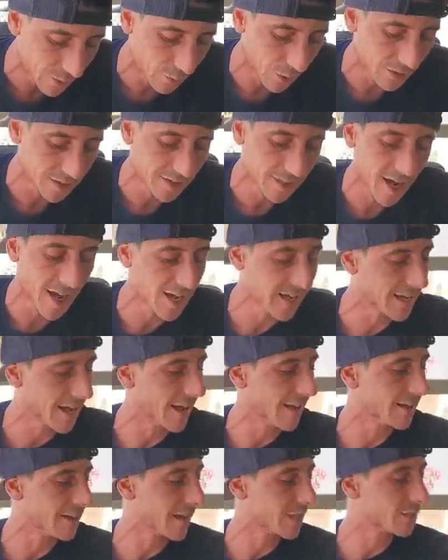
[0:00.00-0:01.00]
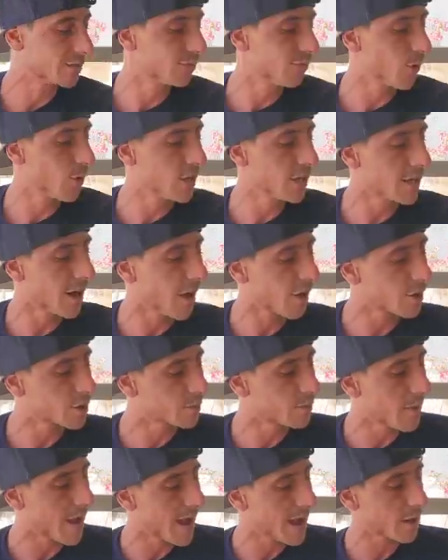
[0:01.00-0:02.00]
Well, take it. That's
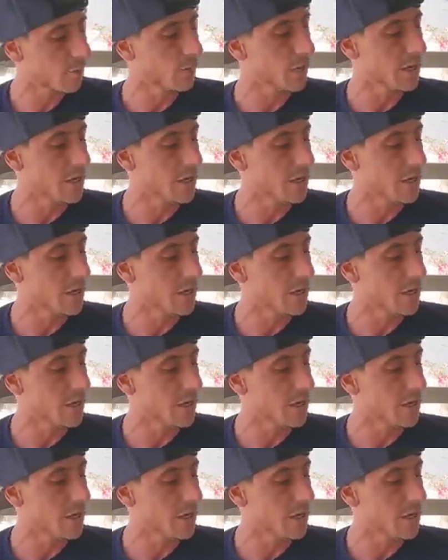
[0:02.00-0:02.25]
$40 back.